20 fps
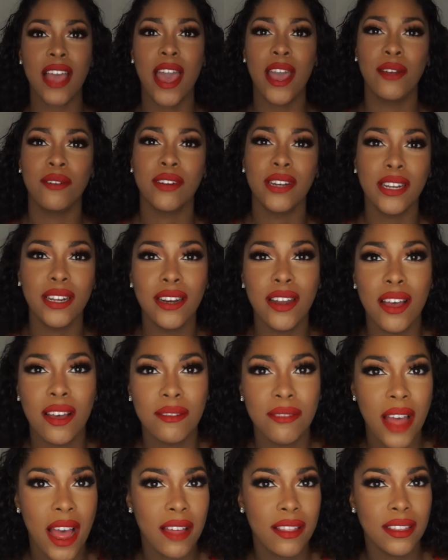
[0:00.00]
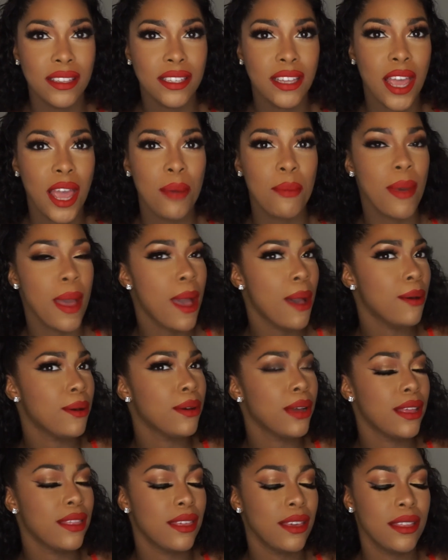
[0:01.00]
I really love how this came
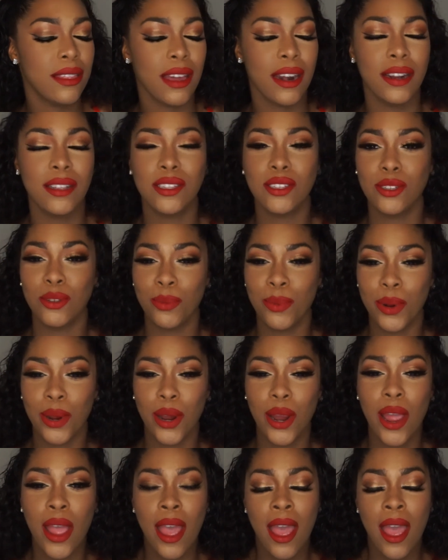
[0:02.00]
out. I think that it's super